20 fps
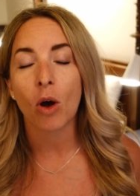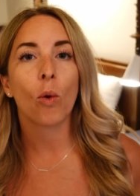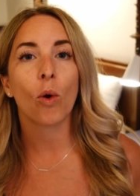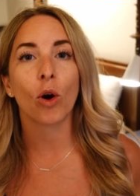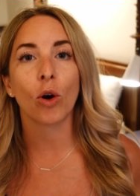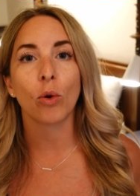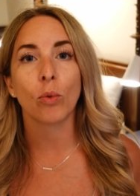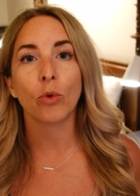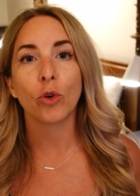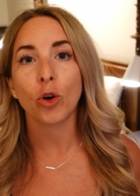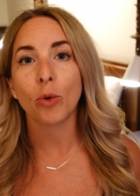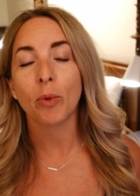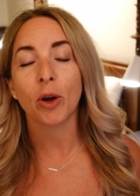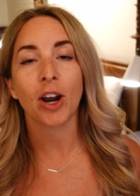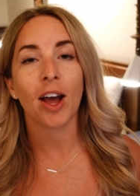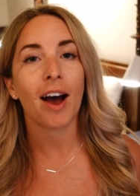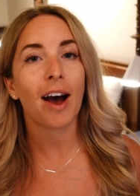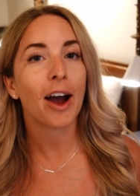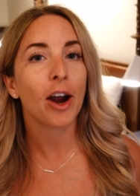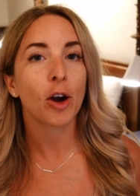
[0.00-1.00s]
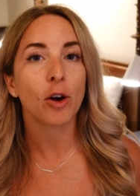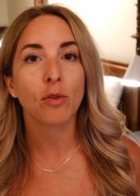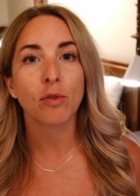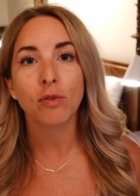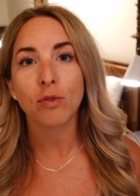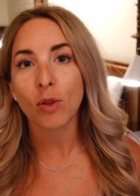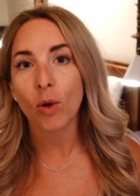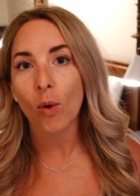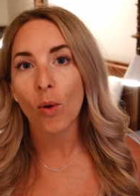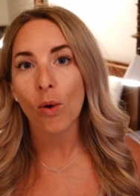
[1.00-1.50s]
or a room on a higher
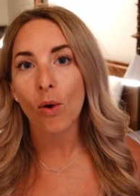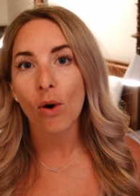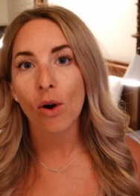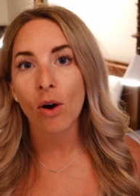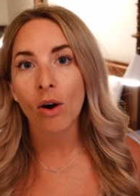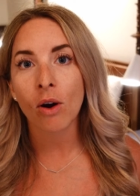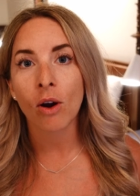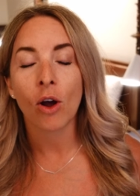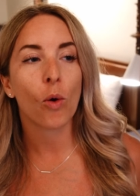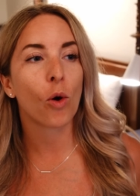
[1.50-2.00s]
floor